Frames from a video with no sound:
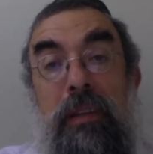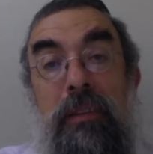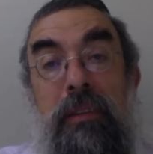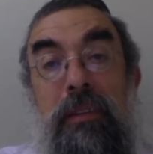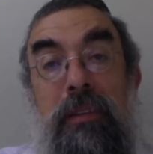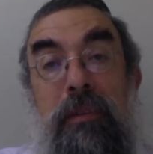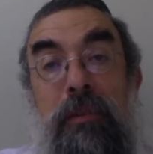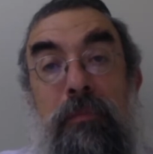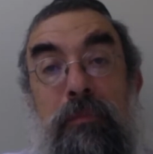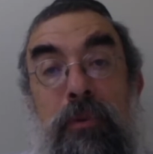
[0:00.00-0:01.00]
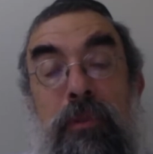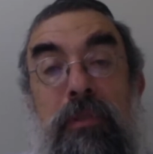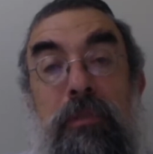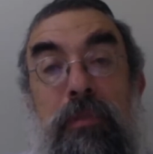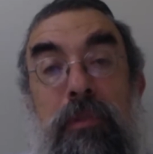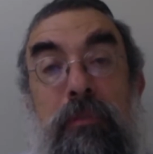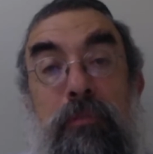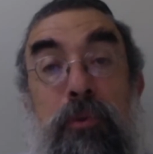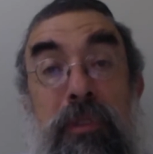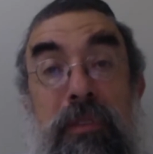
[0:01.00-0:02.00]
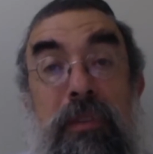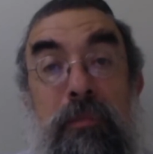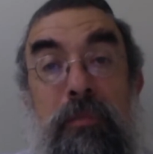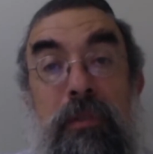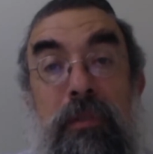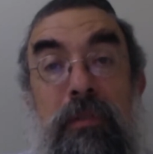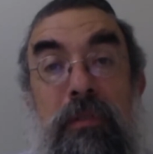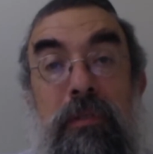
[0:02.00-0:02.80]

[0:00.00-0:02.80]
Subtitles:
that the principle, the precept,